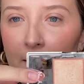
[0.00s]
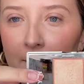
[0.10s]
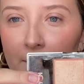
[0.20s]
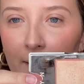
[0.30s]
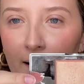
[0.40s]

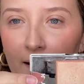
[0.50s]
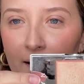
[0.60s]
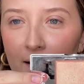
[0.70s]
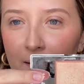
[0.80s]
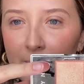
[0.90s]
But
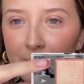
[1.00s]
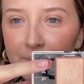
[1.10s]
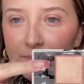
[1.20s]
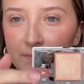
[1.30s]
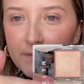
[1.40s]

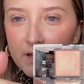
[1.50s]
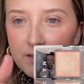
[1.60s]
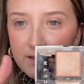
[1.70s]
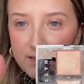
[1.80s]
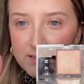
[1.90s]

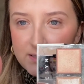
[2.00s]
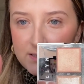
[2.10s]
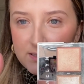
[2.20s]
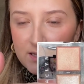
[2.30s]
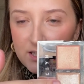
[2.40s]

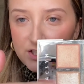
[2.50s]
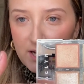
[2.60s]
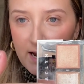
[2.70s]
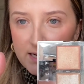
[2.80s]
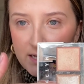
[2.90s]
this
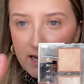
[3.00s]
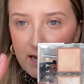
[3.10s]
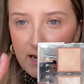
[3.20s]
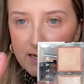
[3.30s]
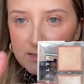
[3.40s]
shade
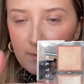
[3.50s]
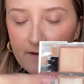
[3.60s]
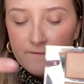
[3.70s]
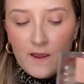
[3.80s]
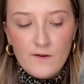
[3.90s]
here is my
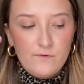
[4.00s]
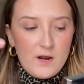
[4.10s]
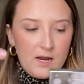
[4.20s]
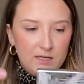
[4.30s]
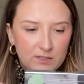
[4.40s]
favorite.
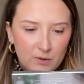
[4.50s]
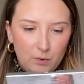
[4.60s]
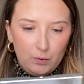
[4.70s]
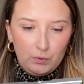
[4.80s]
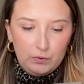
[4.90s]
It's
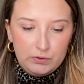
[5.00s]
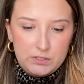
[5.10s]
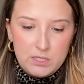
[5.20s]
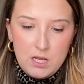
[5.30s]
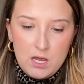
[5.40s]
called
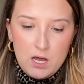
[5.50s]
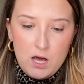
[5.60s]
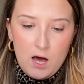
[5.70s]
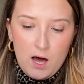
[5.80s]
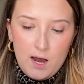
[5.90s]

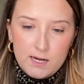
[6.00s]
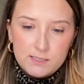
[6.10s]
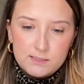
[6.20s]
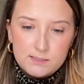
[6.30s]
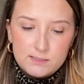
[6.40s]

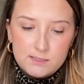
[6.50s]
Iced.